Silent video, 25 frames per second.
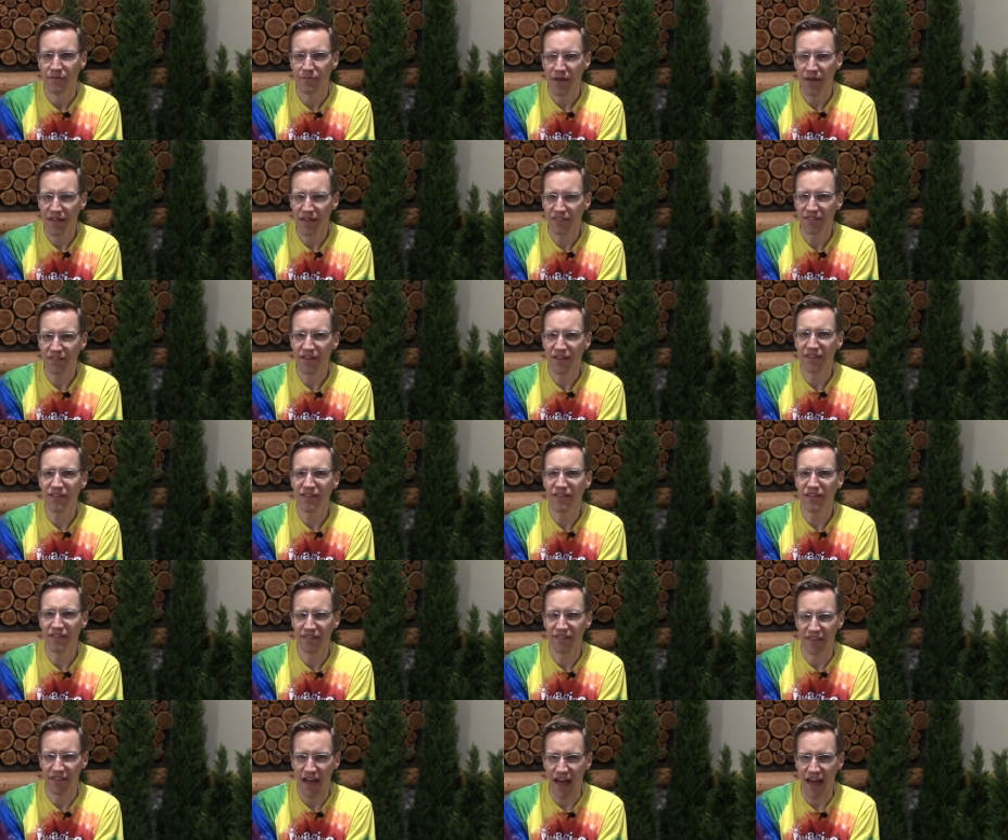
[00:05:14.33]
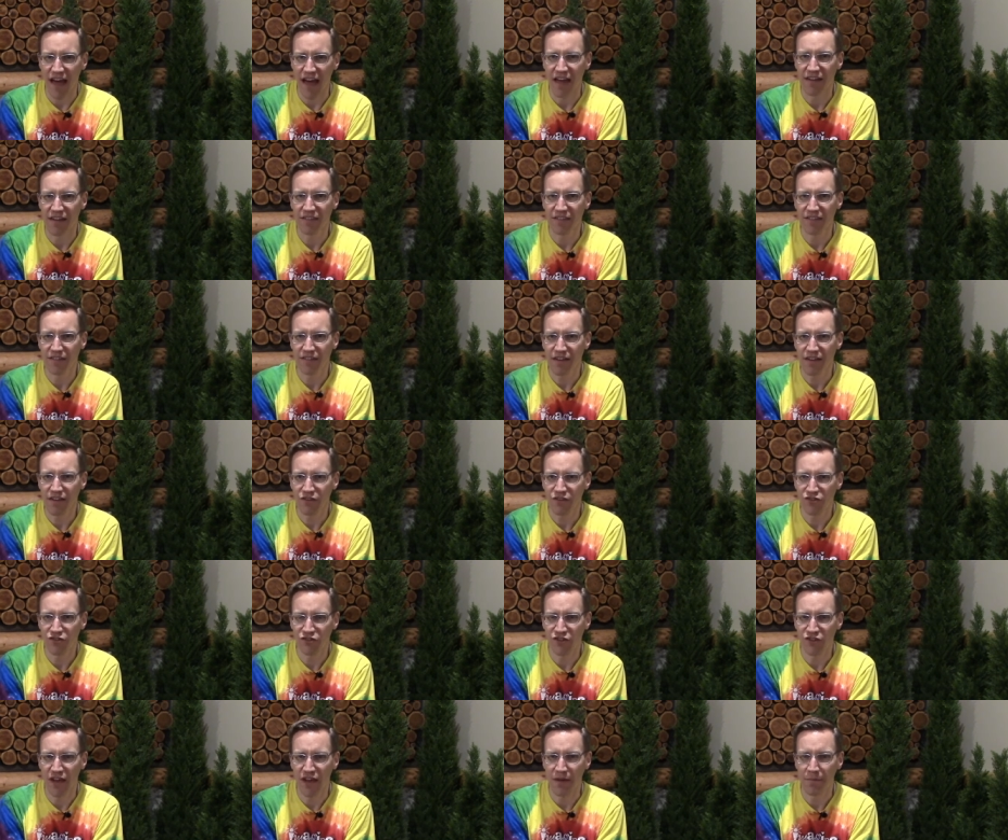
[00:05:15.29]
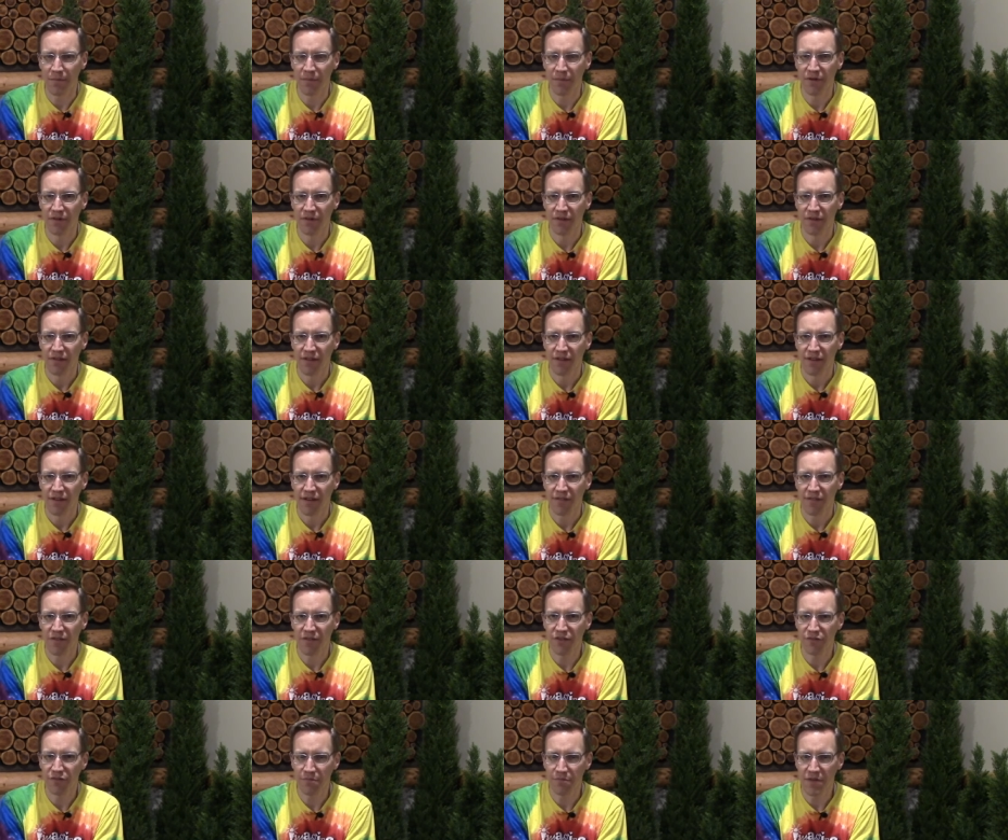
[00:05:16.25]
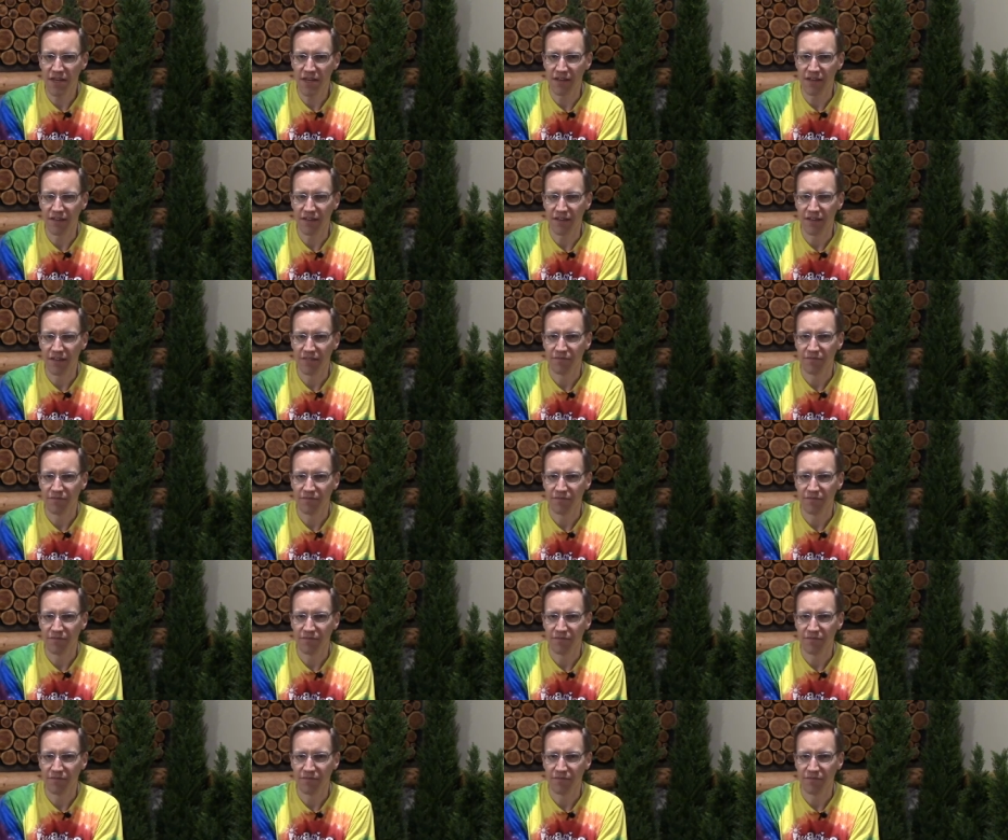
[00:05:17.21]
based on the size and shape of its beak.